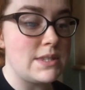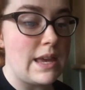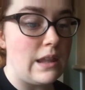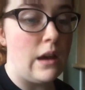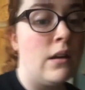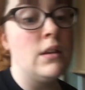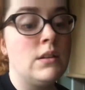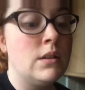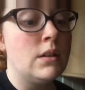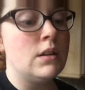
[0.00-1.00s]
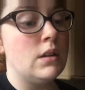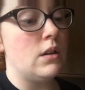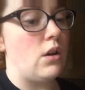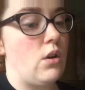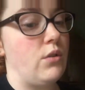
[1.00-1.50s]
seller
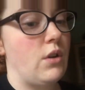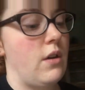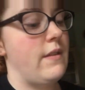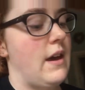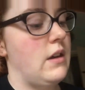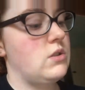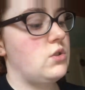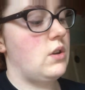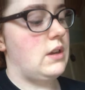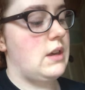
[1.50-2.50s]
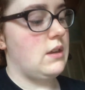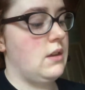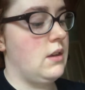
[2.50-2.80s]
on Not on the High Street.